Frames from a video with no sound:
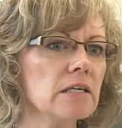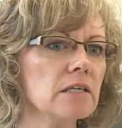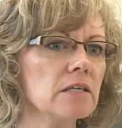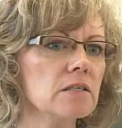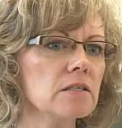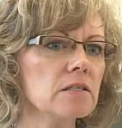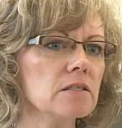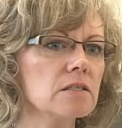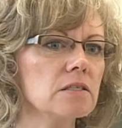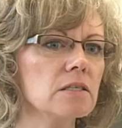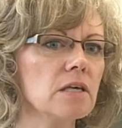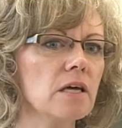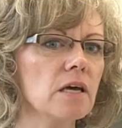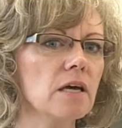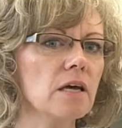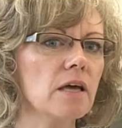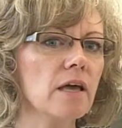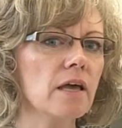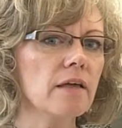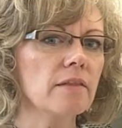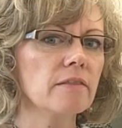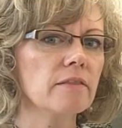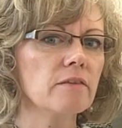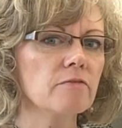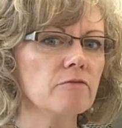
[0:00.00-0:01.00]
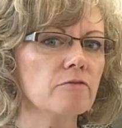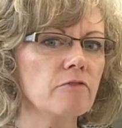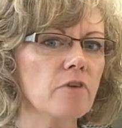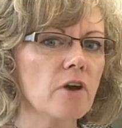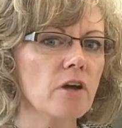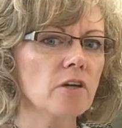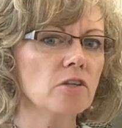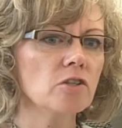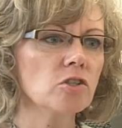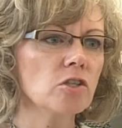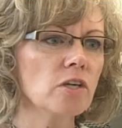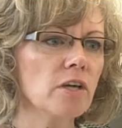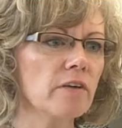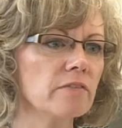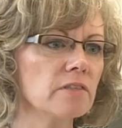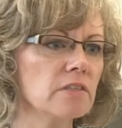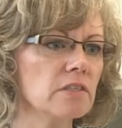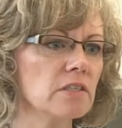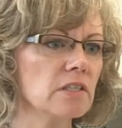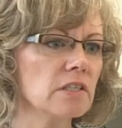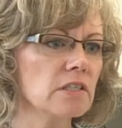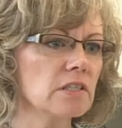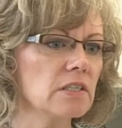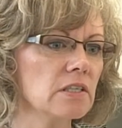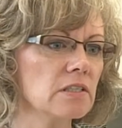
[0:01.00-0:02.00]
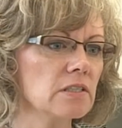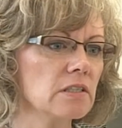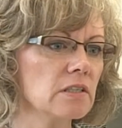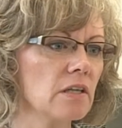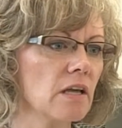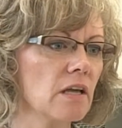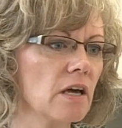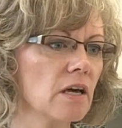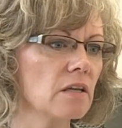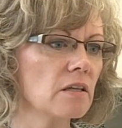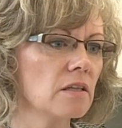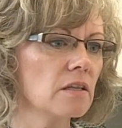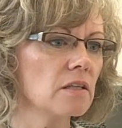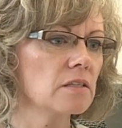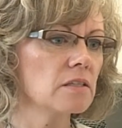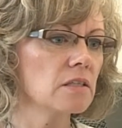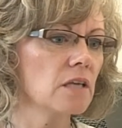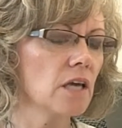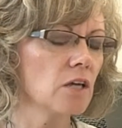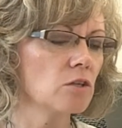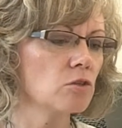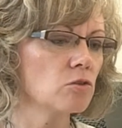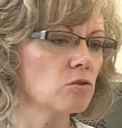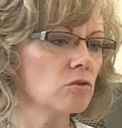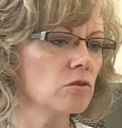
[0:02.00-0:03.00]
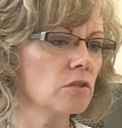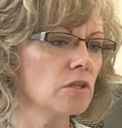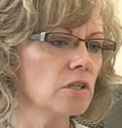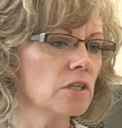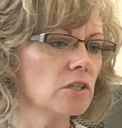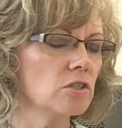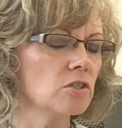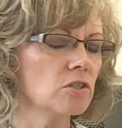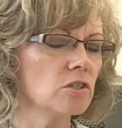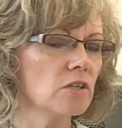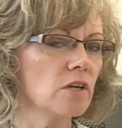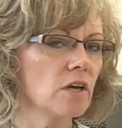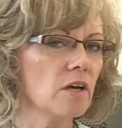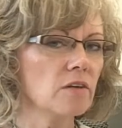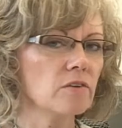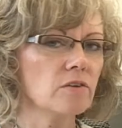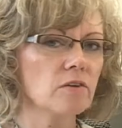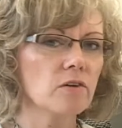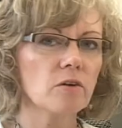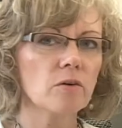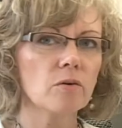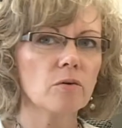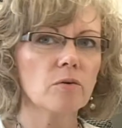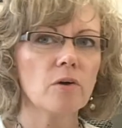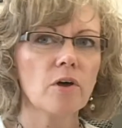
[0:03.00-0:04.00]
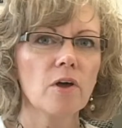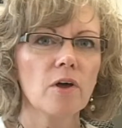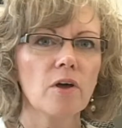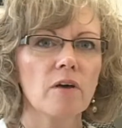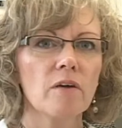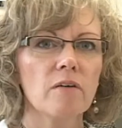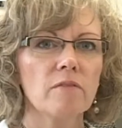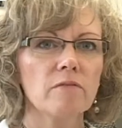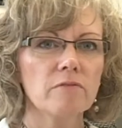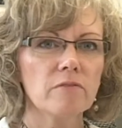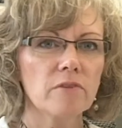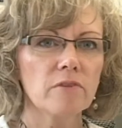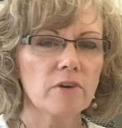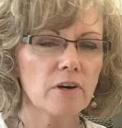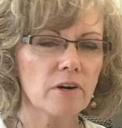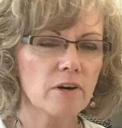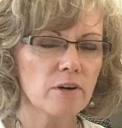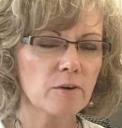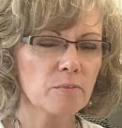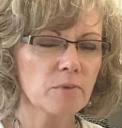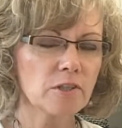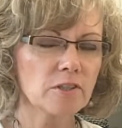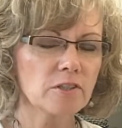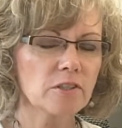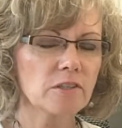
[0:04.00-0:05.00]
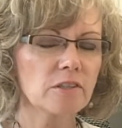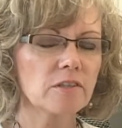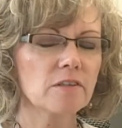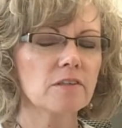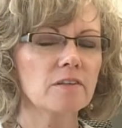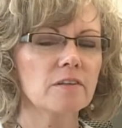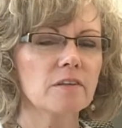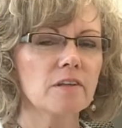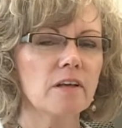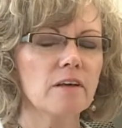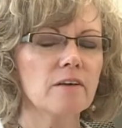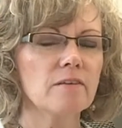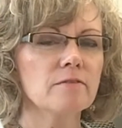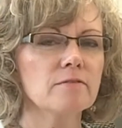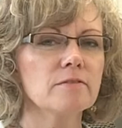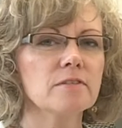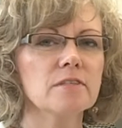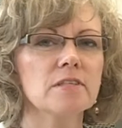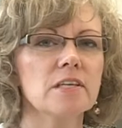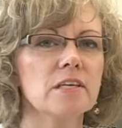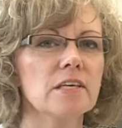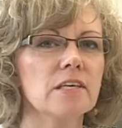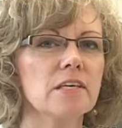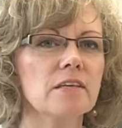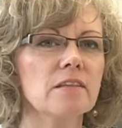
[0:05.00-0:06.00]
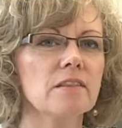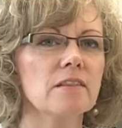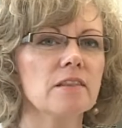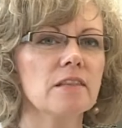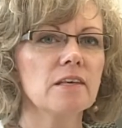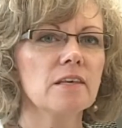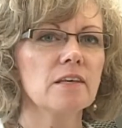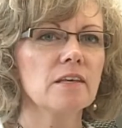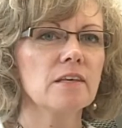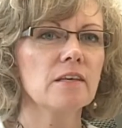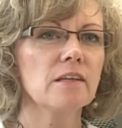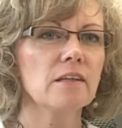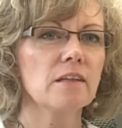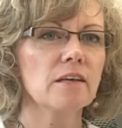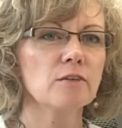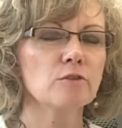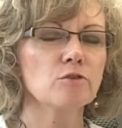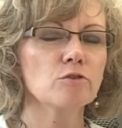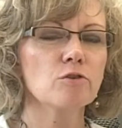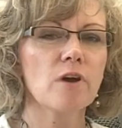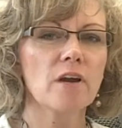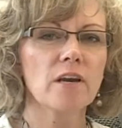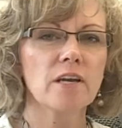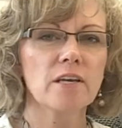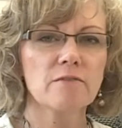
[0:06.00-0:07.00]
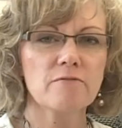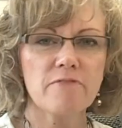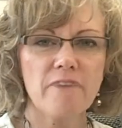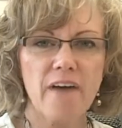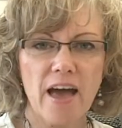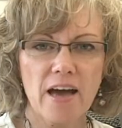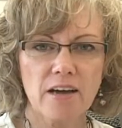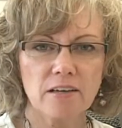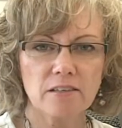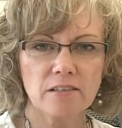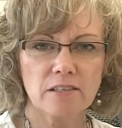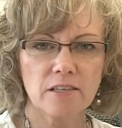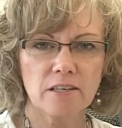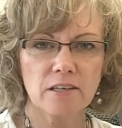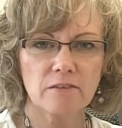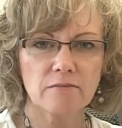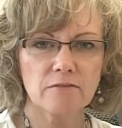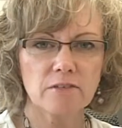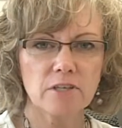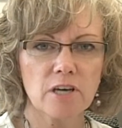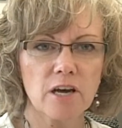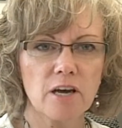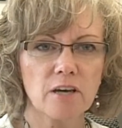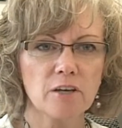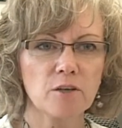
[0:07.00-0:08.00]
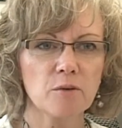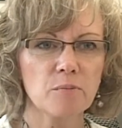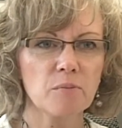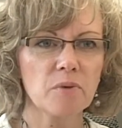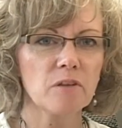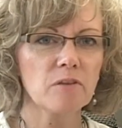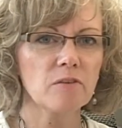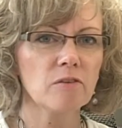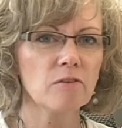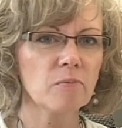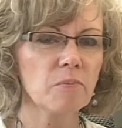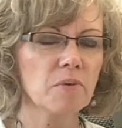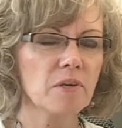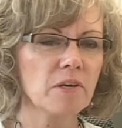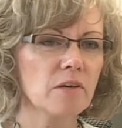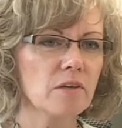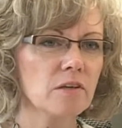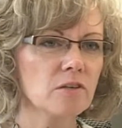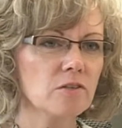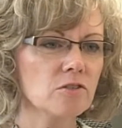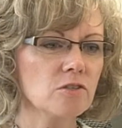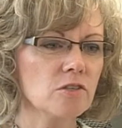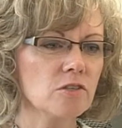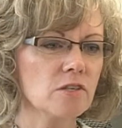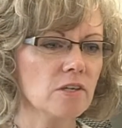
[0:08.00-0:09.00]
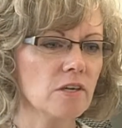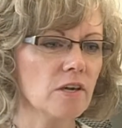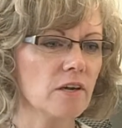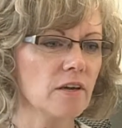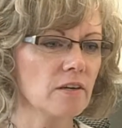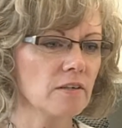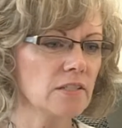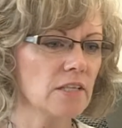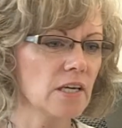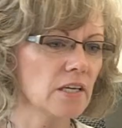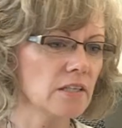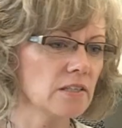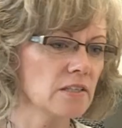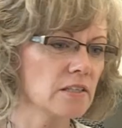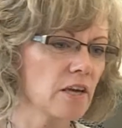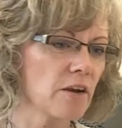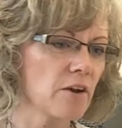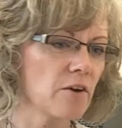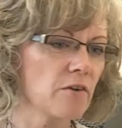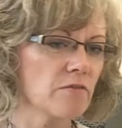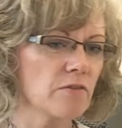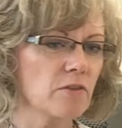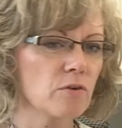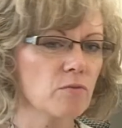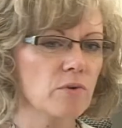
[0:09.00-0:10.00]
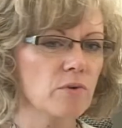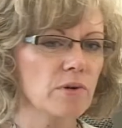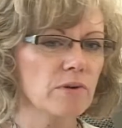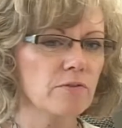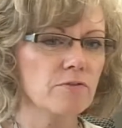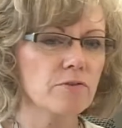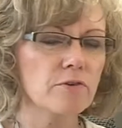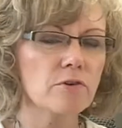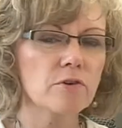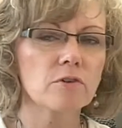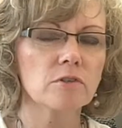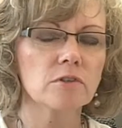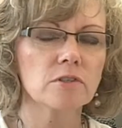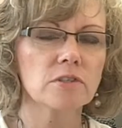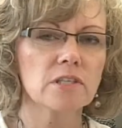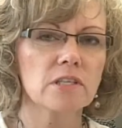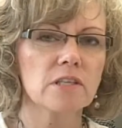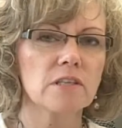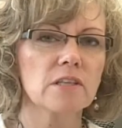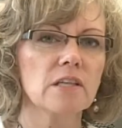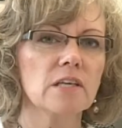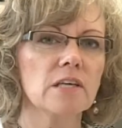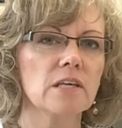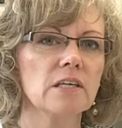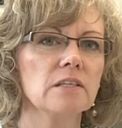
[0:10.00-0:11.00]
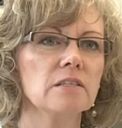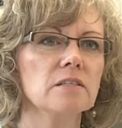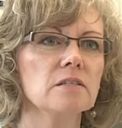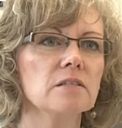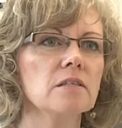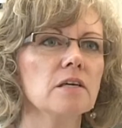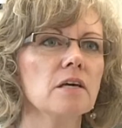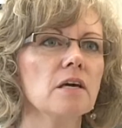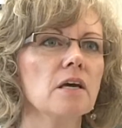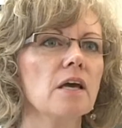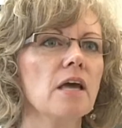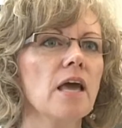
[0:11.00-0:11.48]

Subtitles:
is at the front. She obviously does a lot of the scheduling. She also very much loves the electronic faxing of documents because she kind of takes care of the referrals and things.